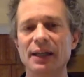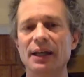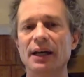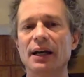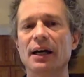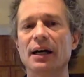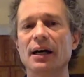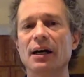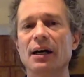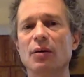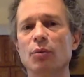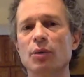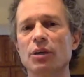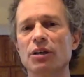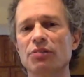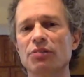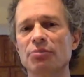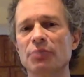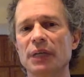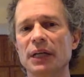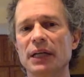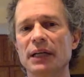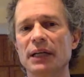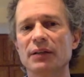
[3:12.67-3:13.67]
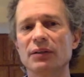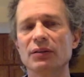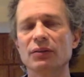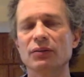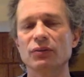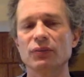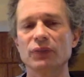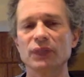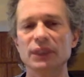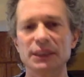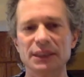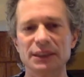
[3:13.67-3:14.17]
One of my
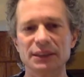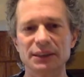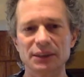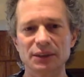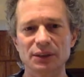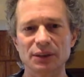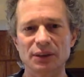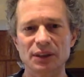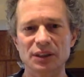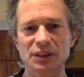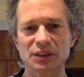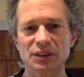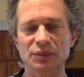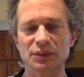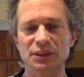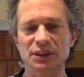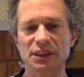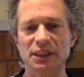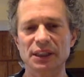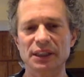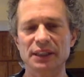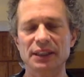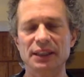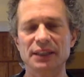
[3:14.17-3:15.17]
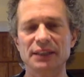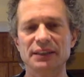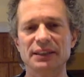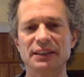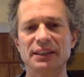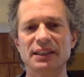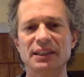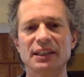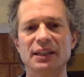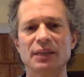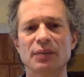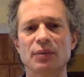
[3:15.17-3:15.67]
recent talks was on the
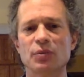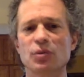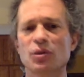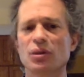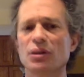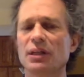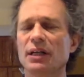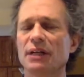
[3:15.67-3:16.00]
idea that we all